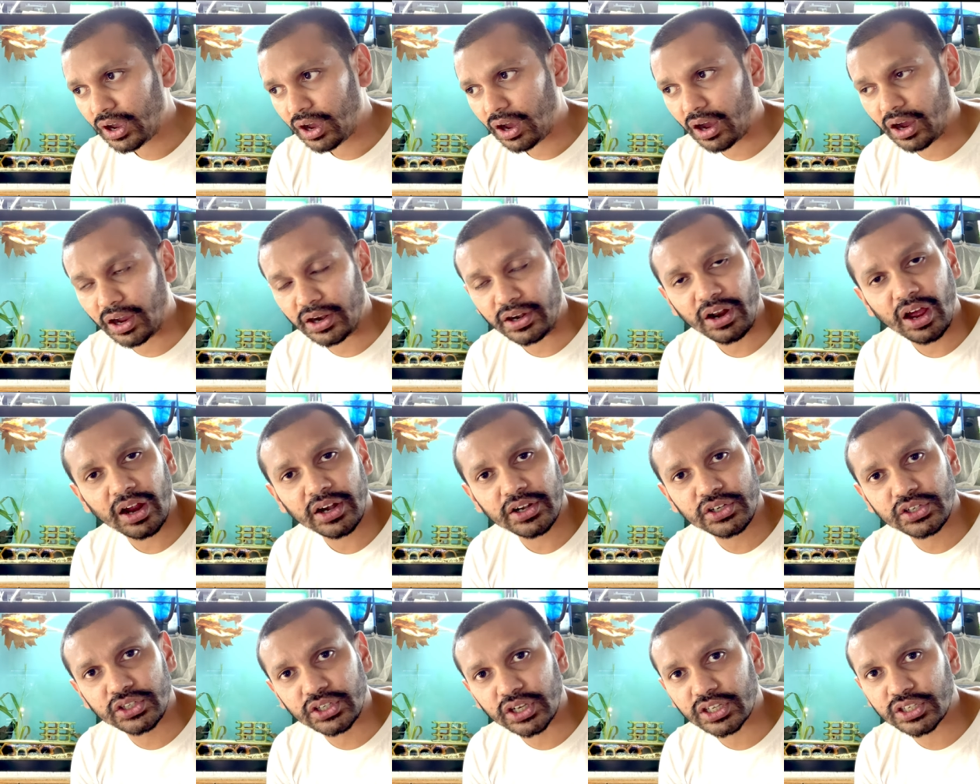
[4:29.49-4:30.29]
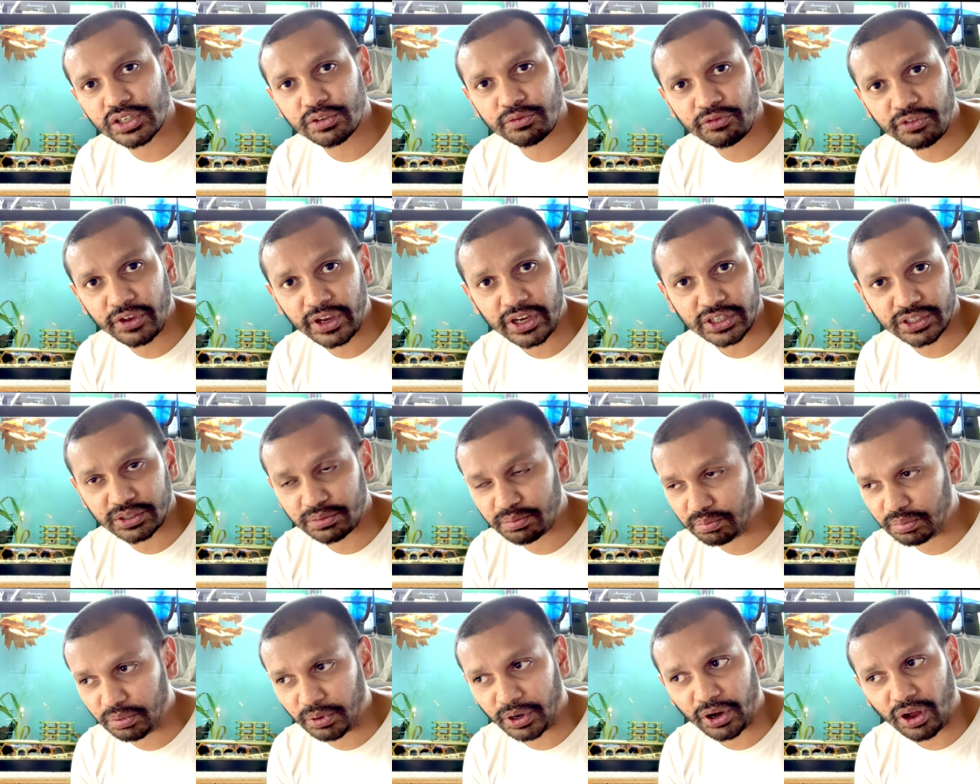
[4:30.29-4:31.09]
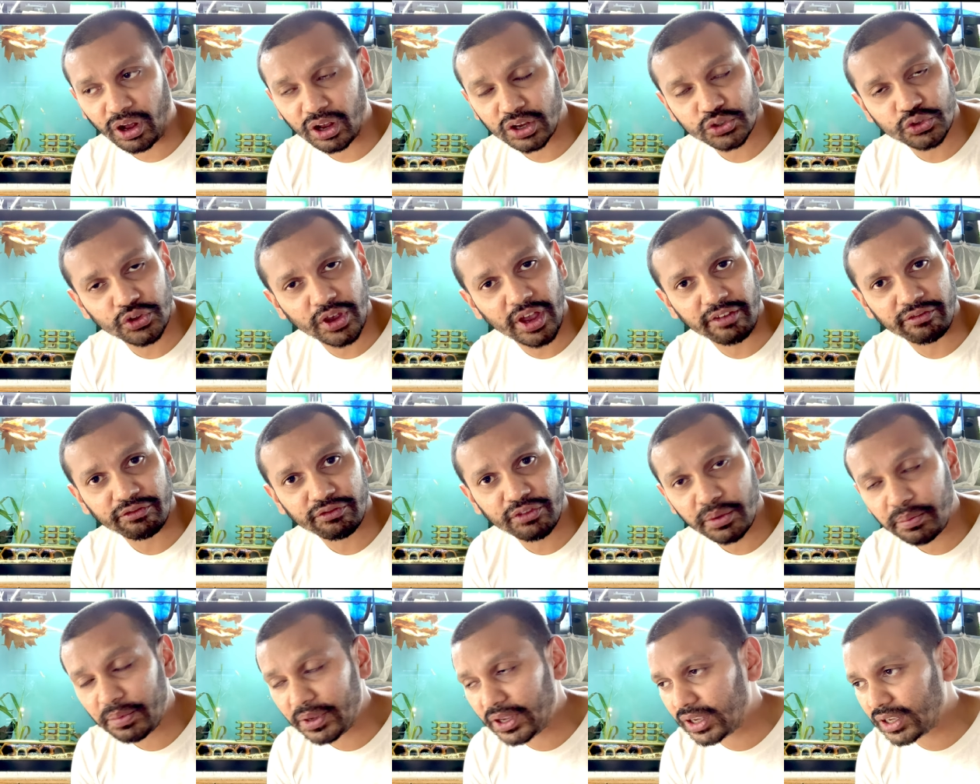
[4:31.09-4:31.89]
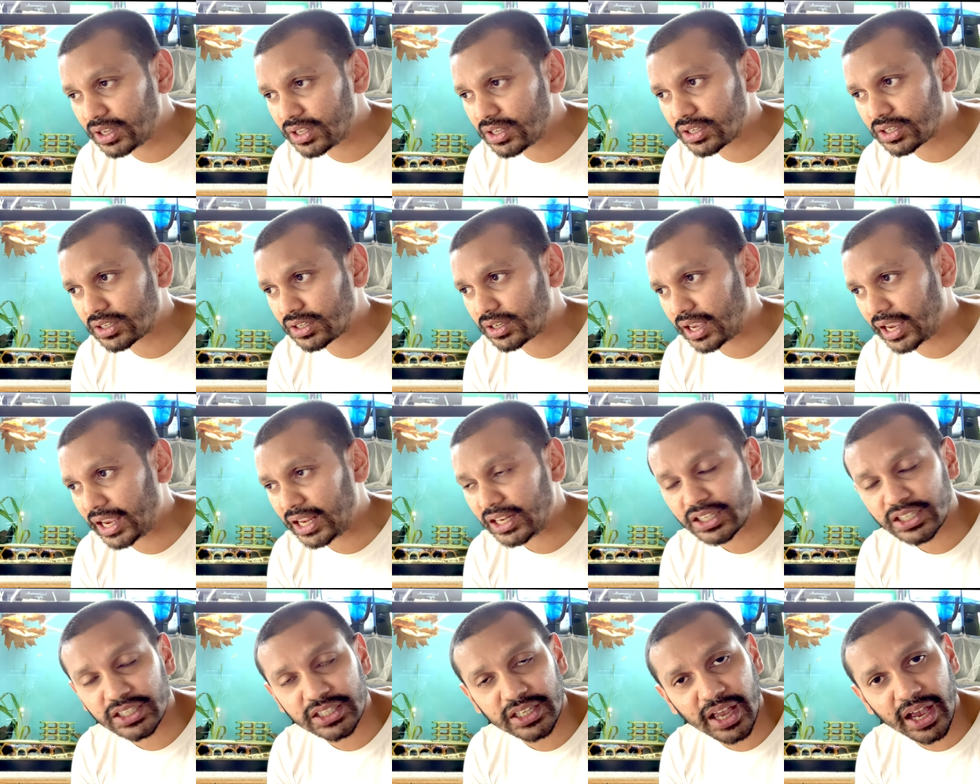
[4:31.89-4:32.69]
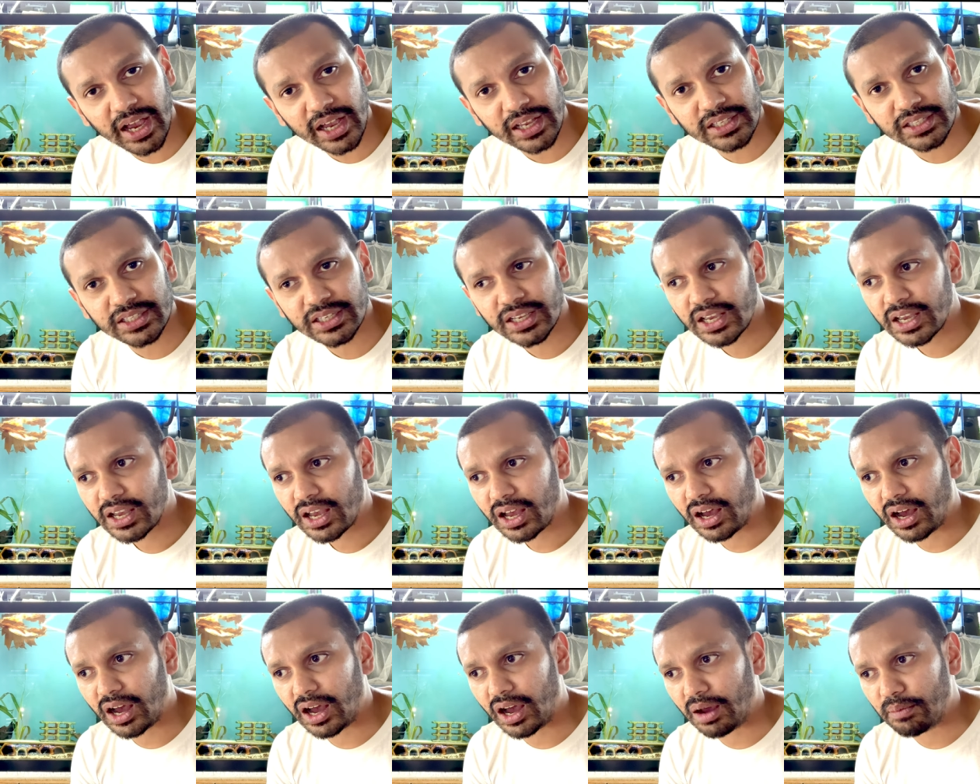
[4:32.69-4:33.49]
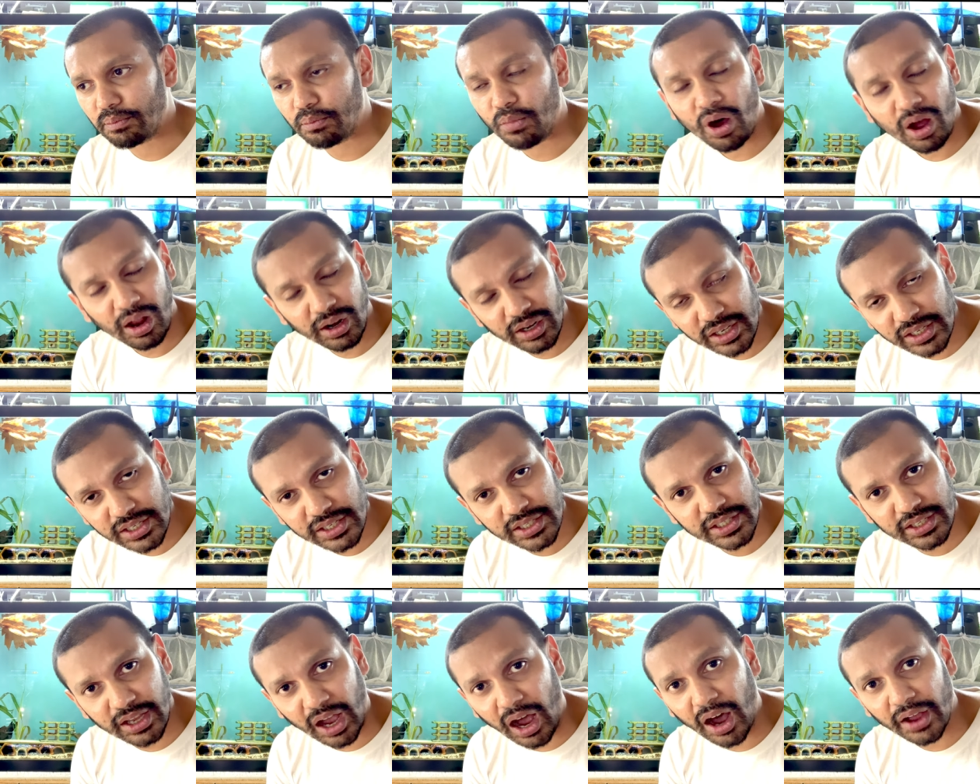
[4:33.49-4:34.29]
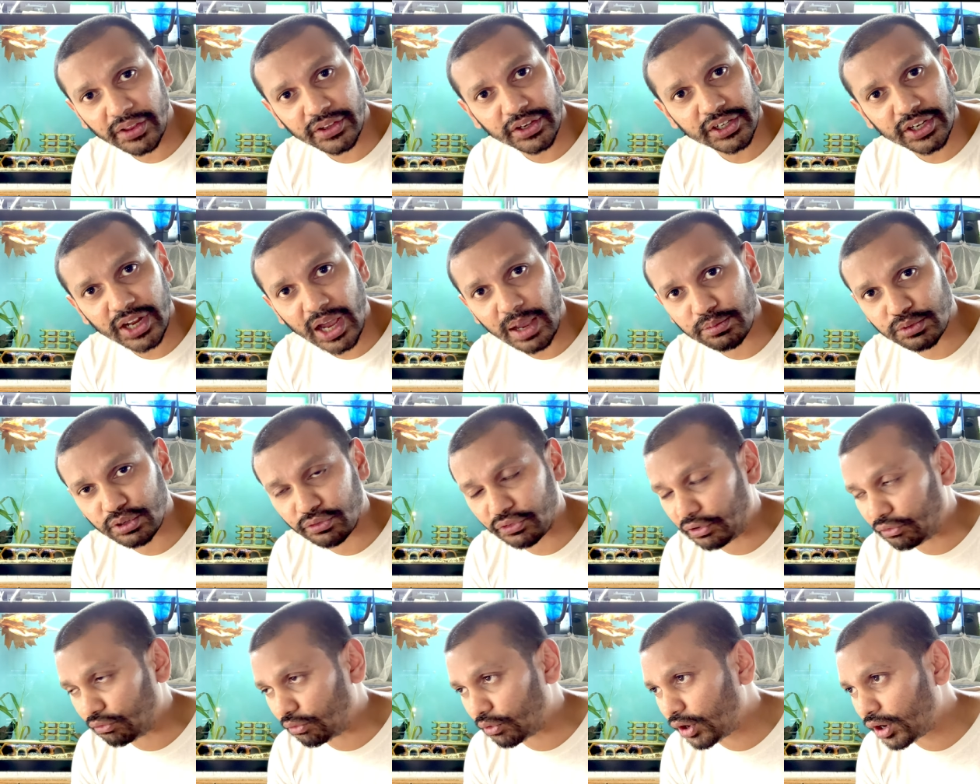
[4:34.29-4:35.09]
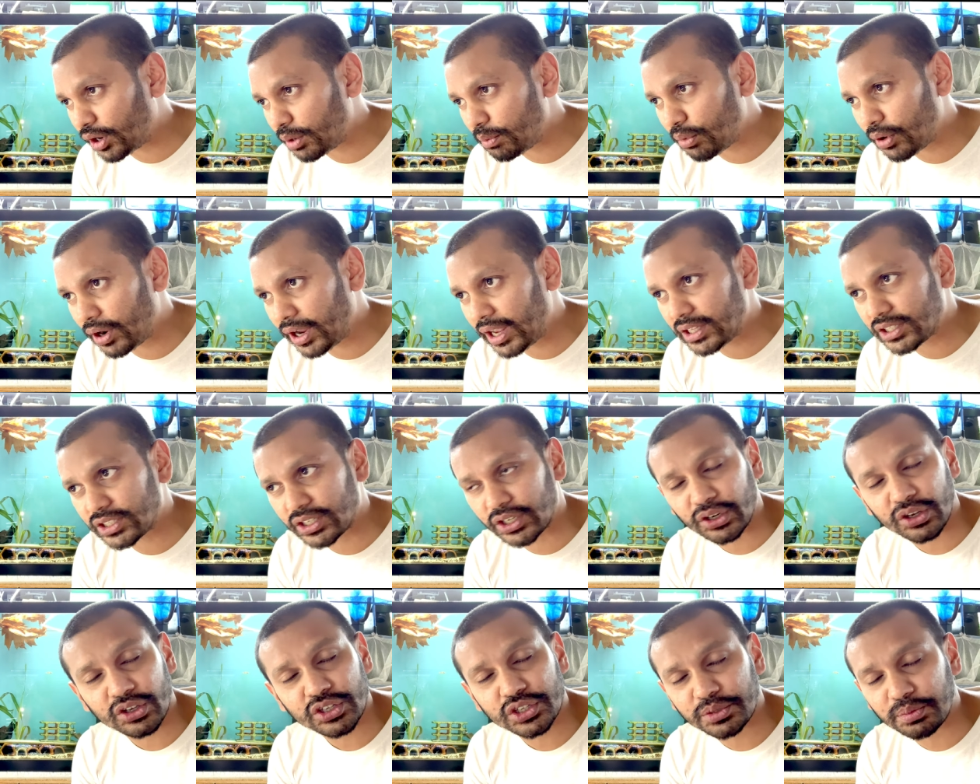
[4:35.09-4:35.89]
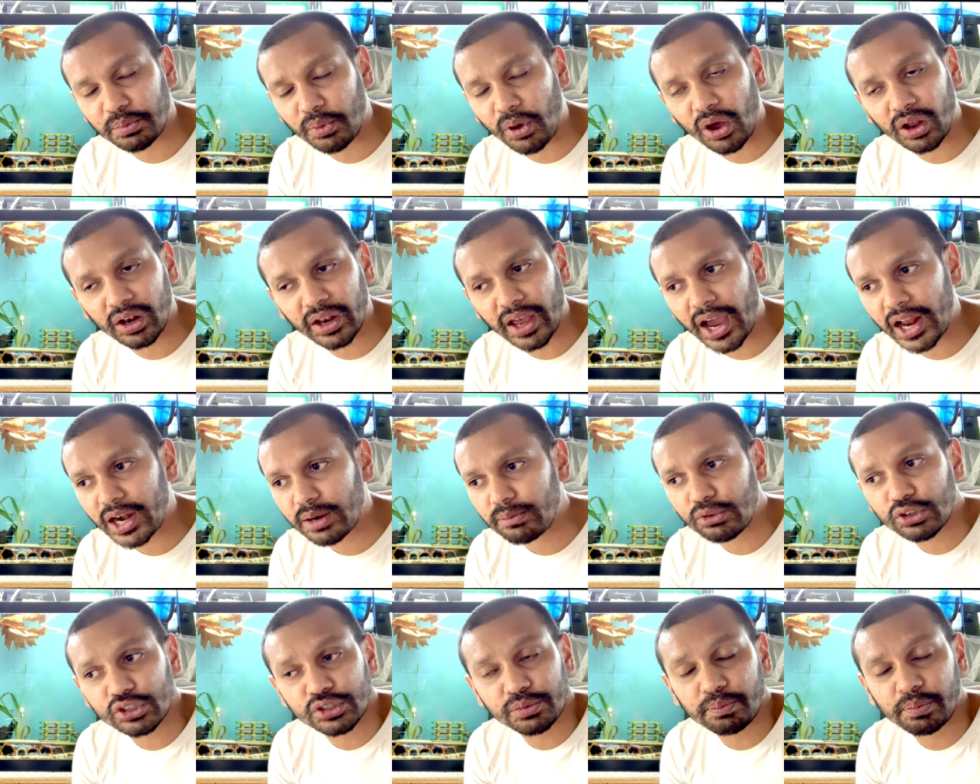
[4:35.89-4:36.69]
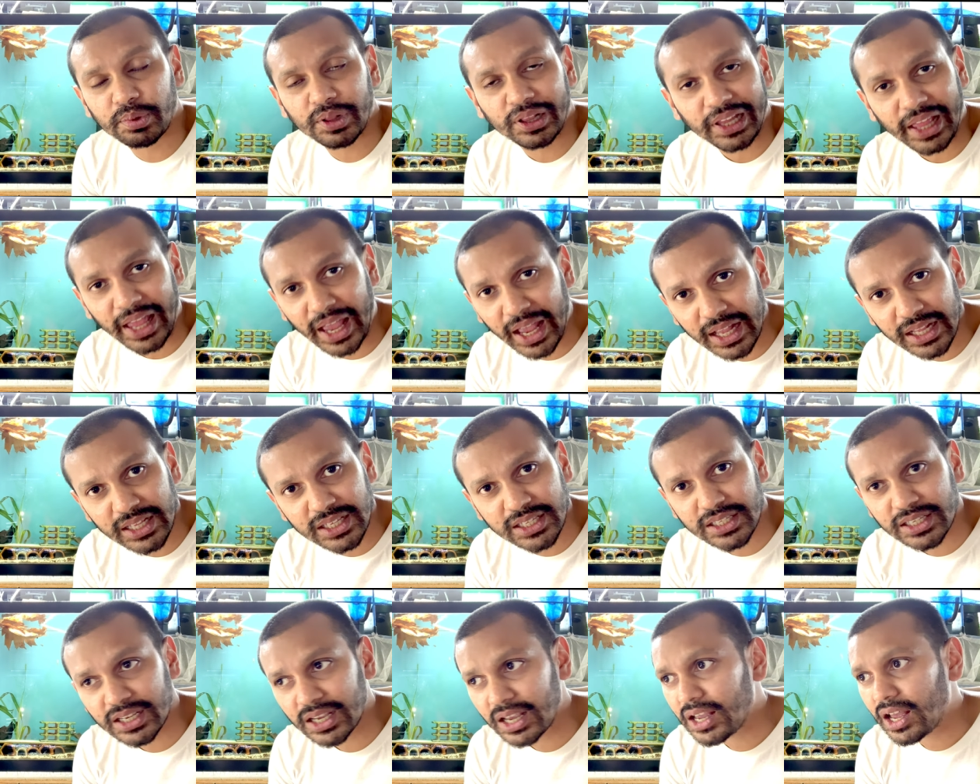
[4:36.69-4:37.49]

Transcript: uh, not just fish, but also amphibians, insects, uh, mollusks, other types of invertebrates, you know, small animals, plants